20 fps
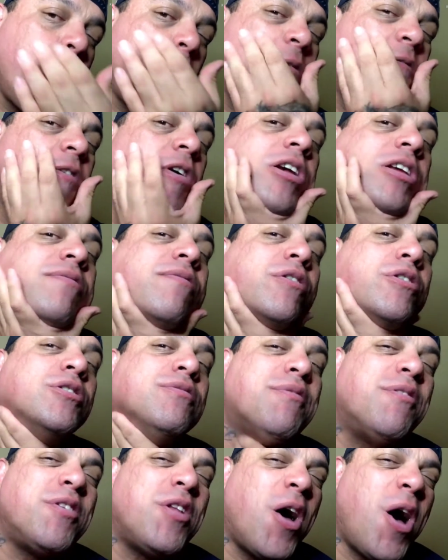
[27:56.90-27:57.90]
My face
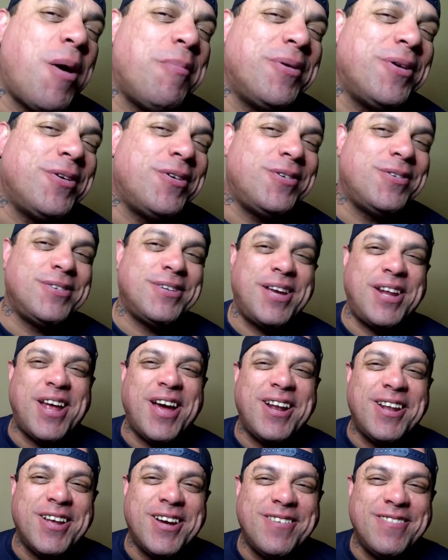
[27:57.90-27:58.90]
feels phenomenal
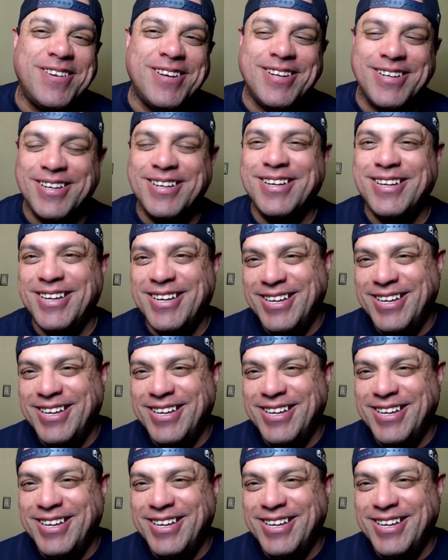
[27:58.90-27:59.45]
and I love it.